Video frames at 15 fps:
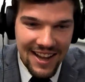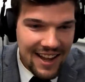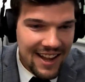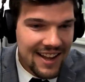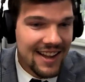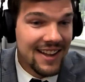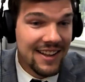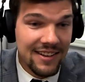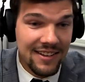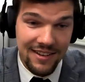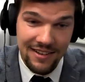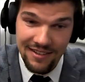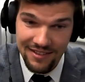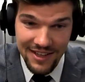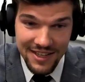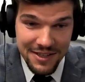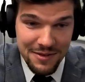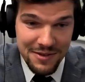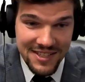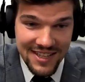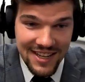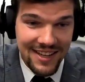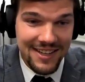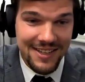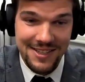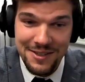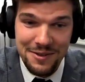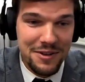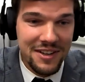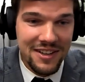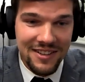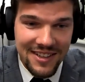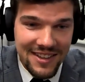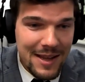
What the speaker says: And like you said, historically,